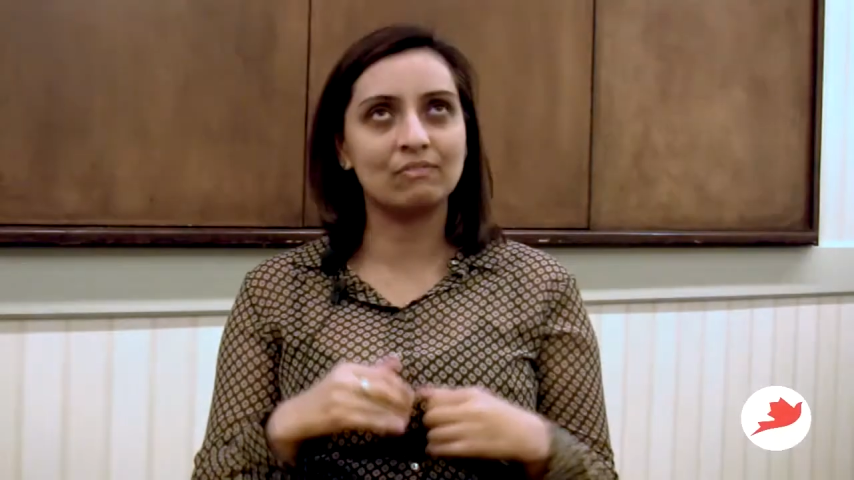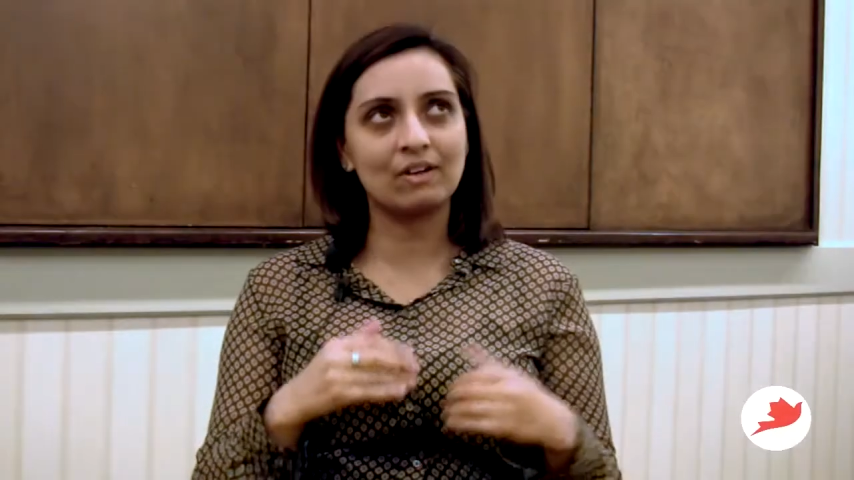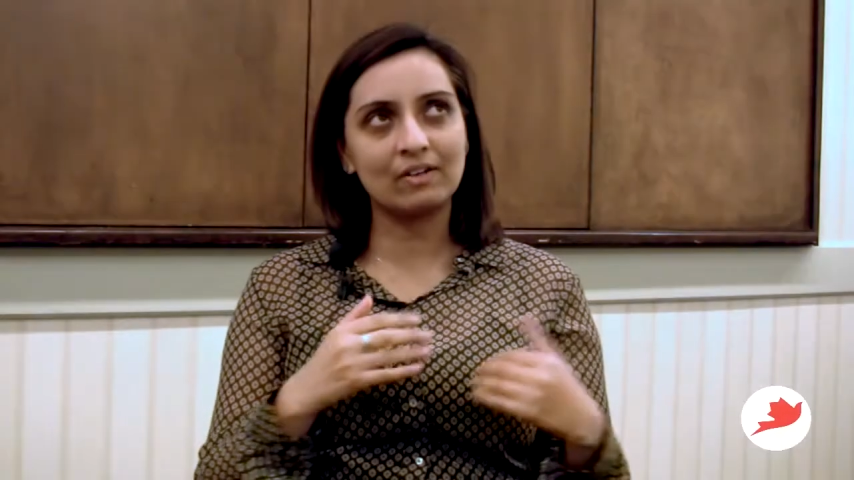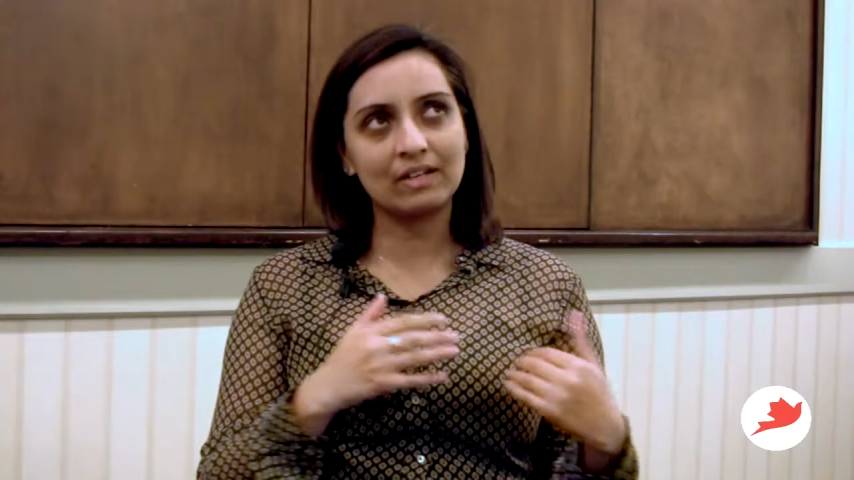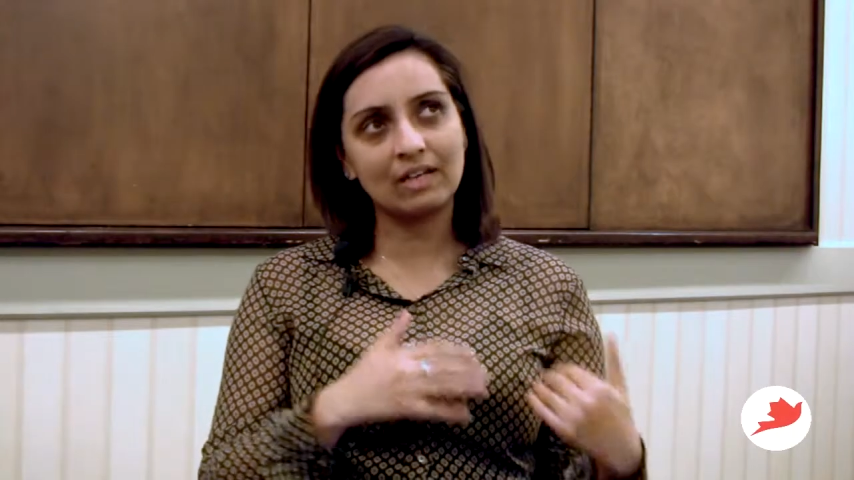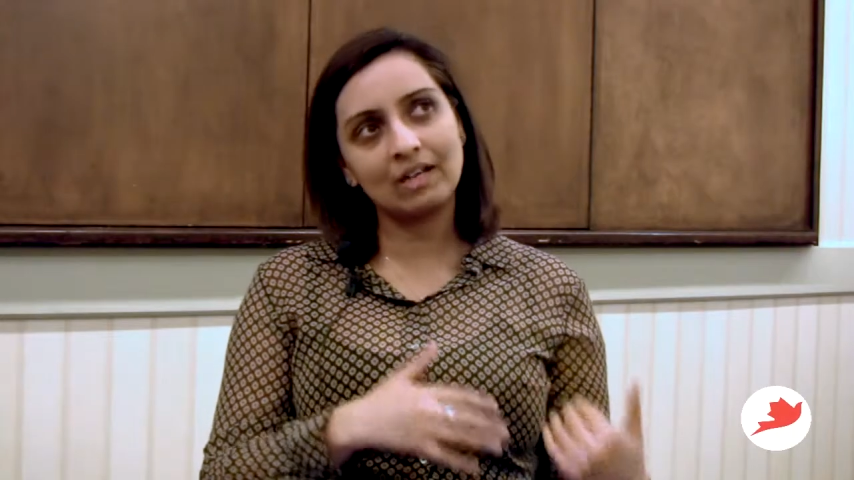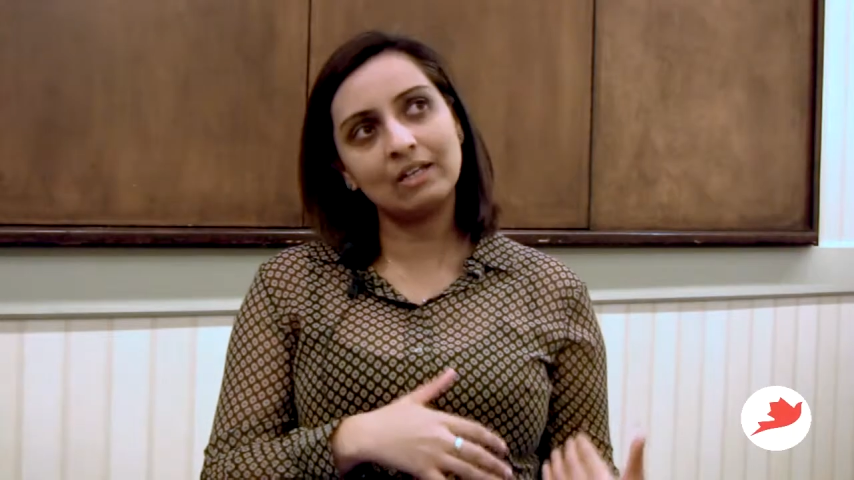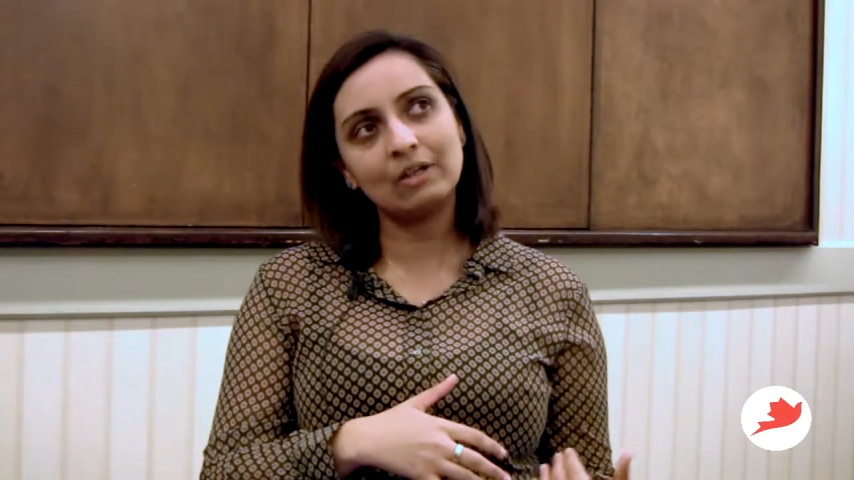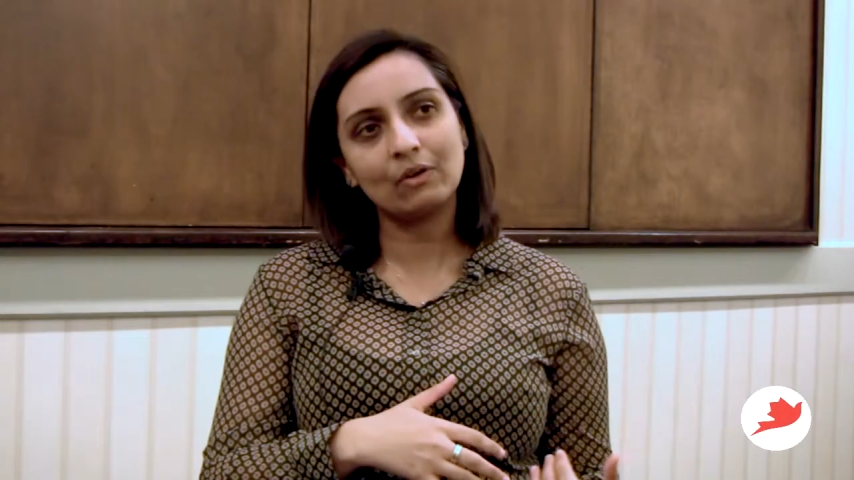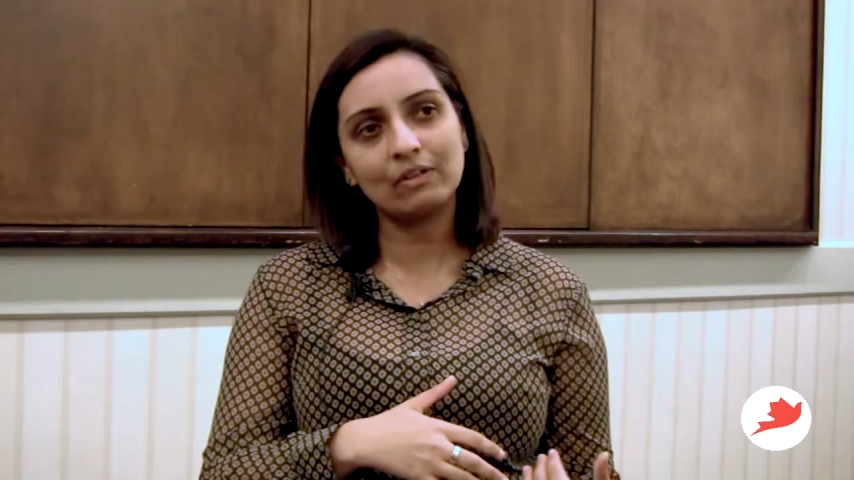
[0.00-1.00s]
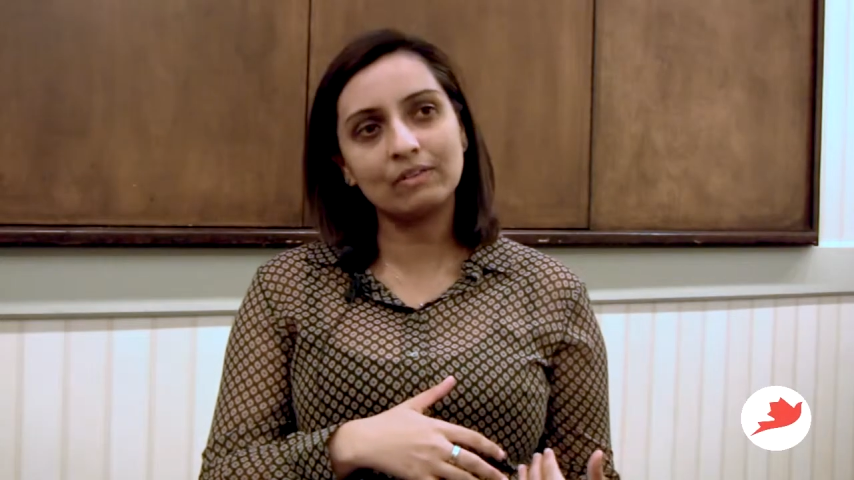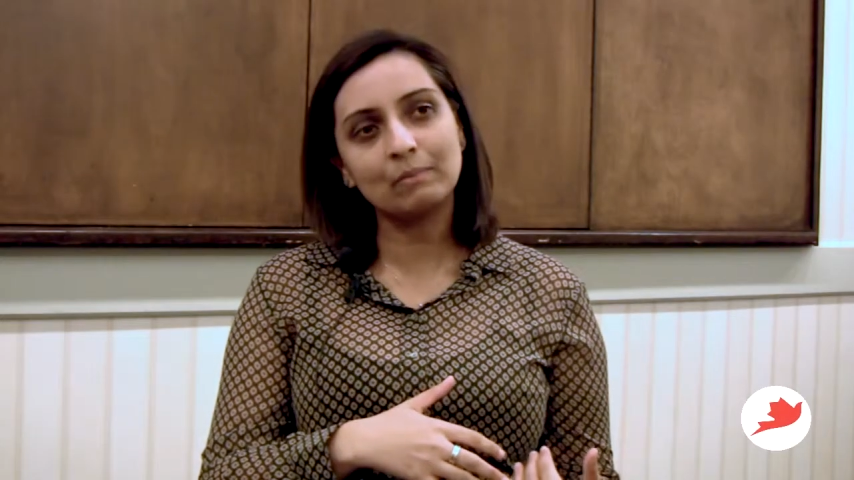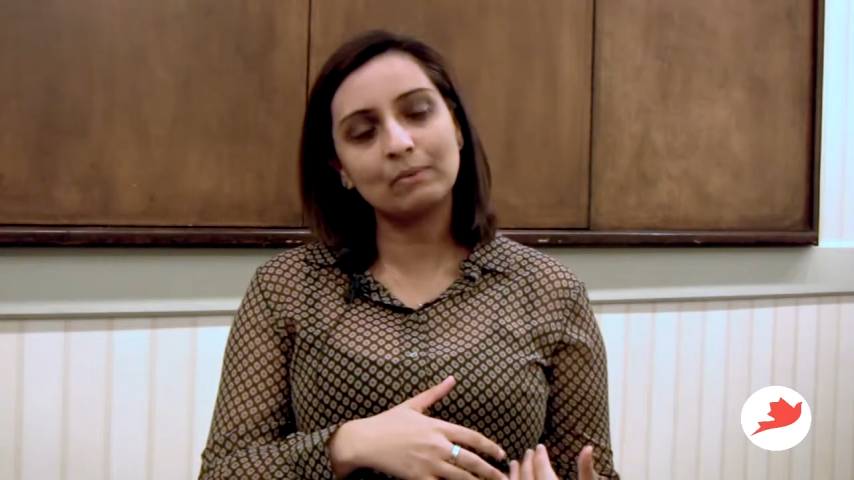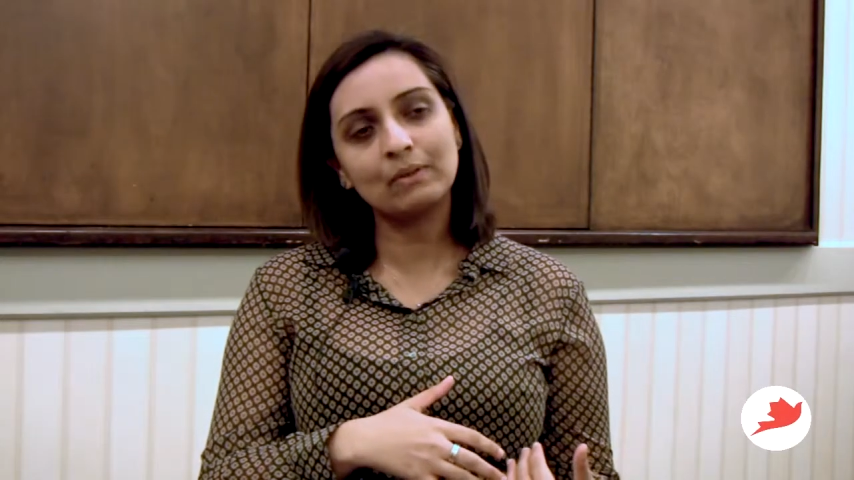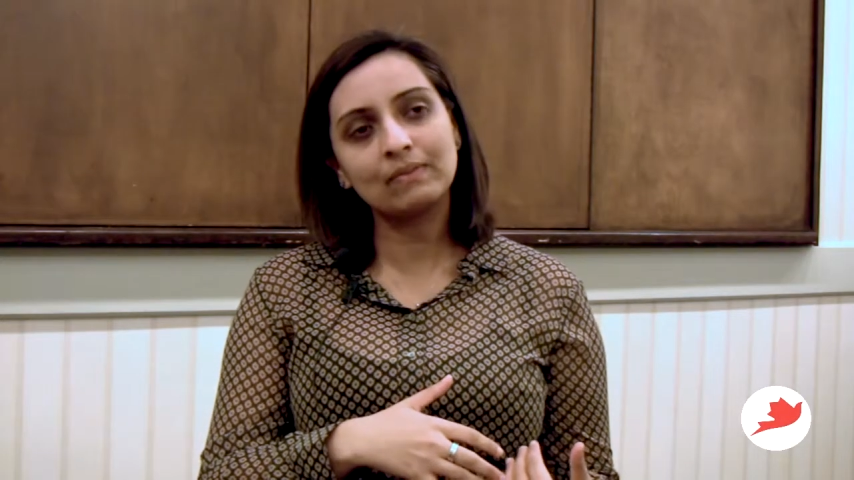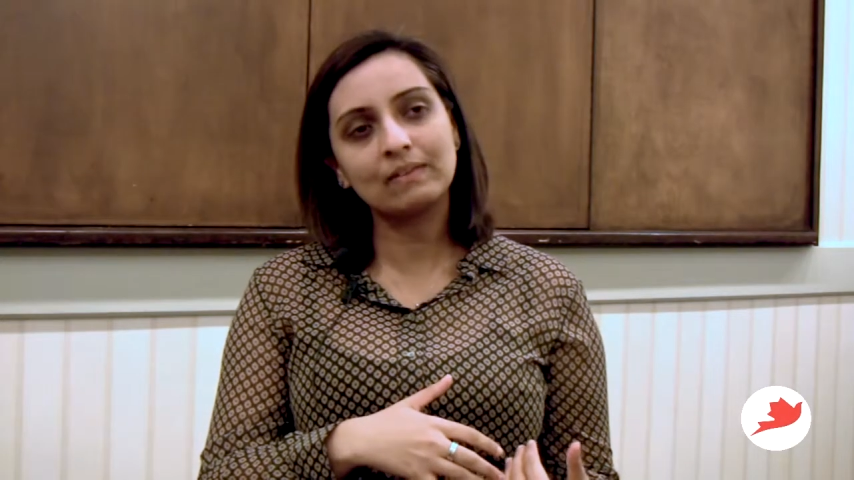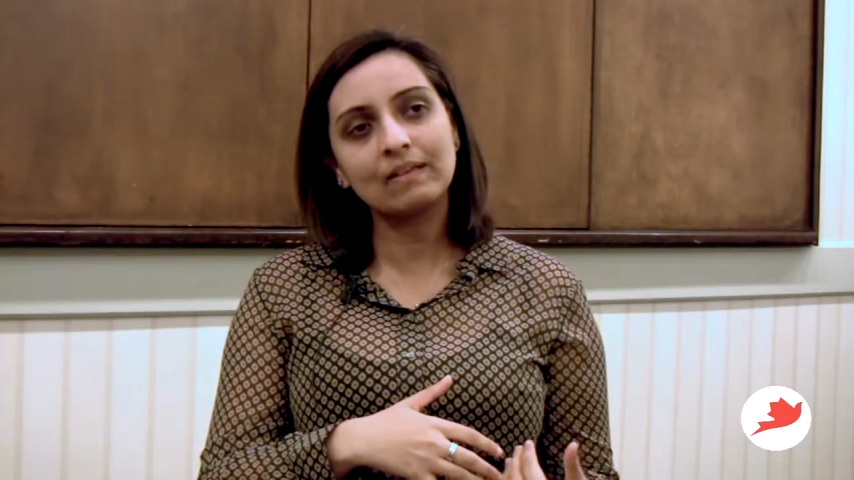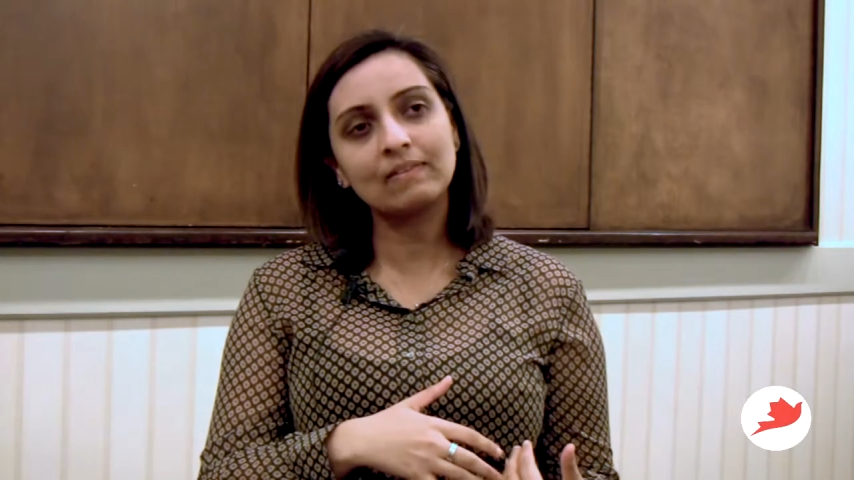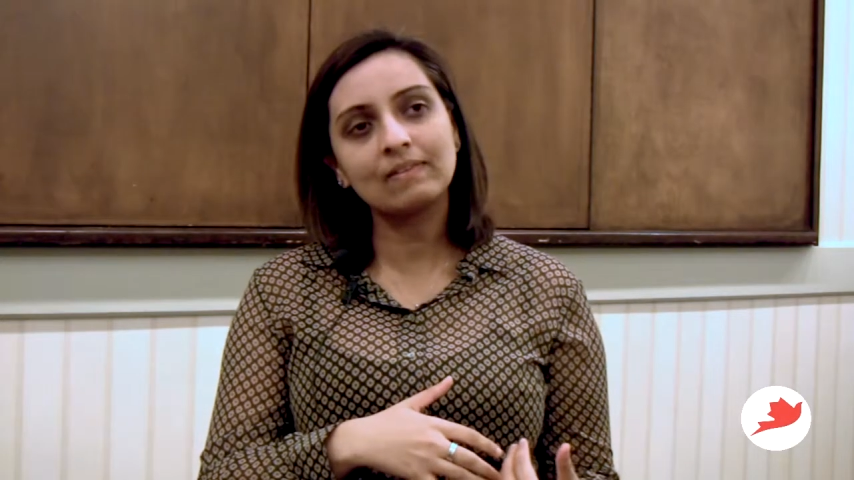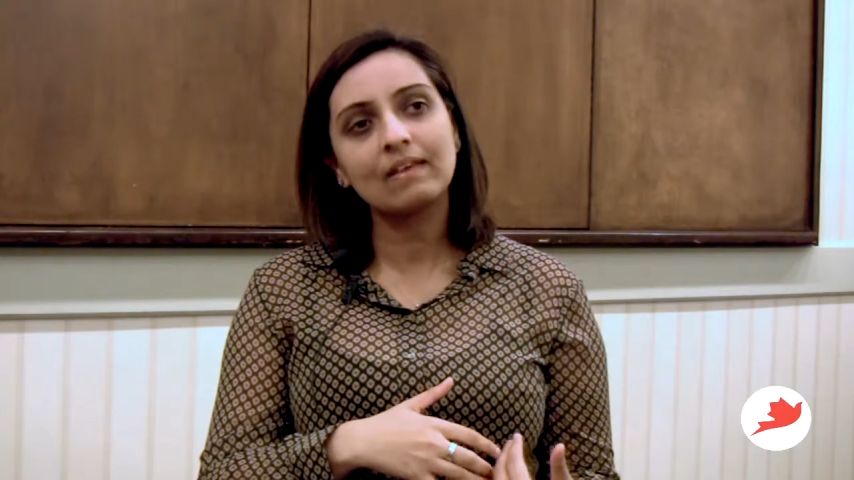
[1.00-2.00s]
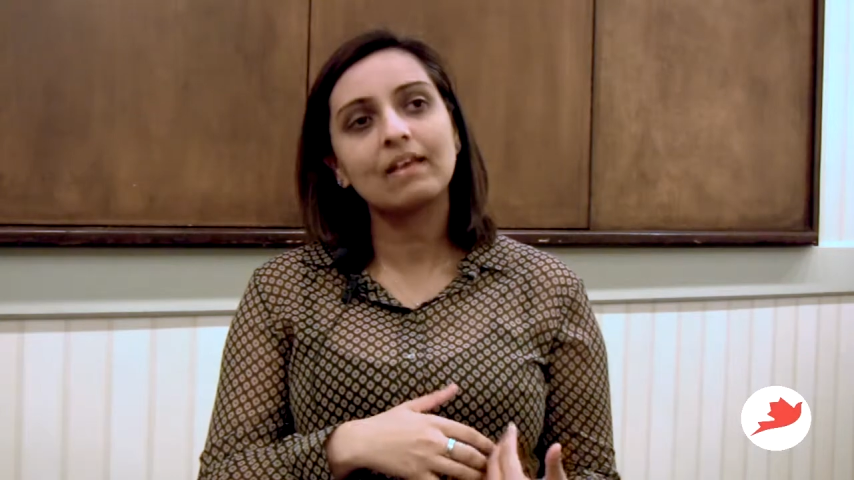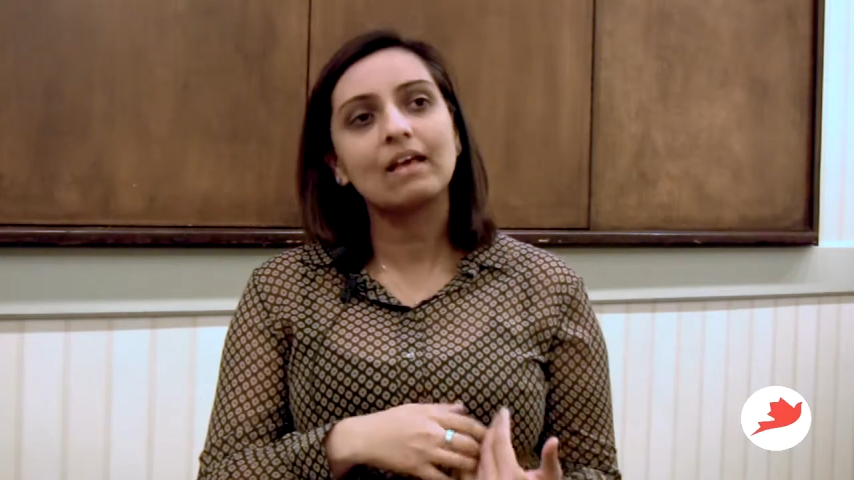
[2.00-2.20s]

Very early on in the process,